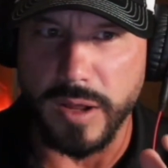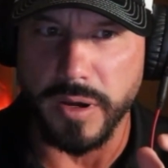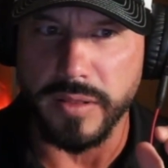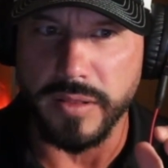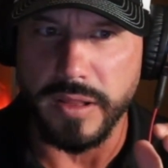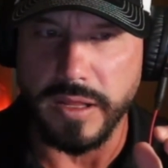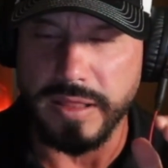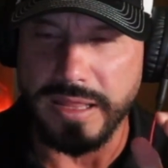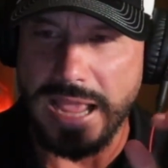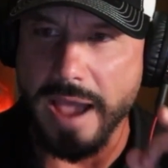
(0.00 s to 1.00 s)
but
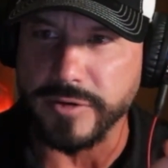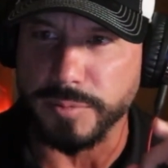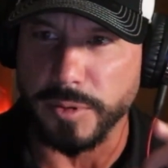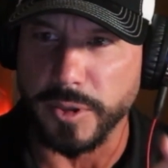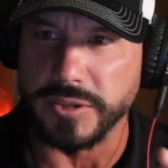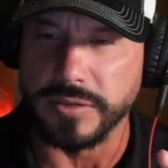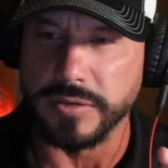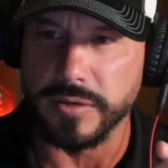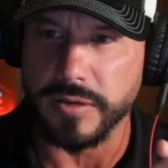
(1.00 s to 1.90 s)
the average person,